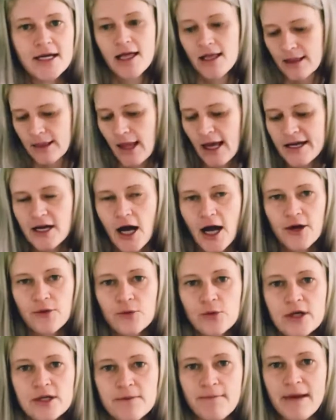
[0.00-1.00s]
like I
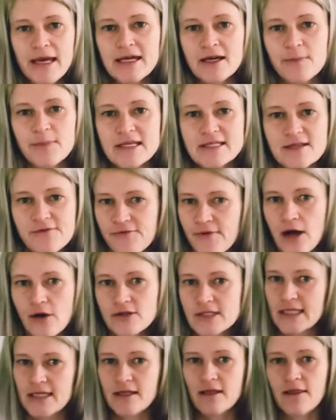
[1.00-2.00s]
would make a piece of felt
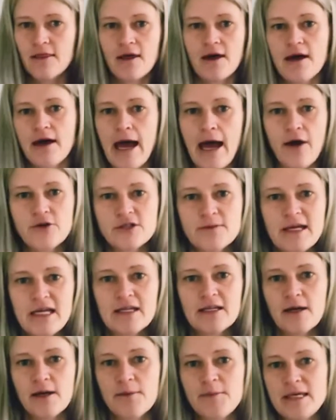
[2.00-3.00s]
in the How to
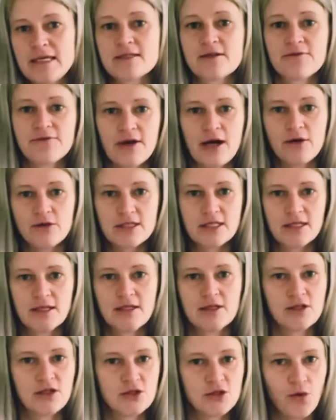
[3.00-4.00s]
Make a Piece of Felt
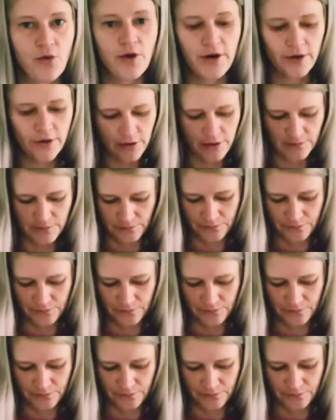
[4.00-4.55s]
tutorial.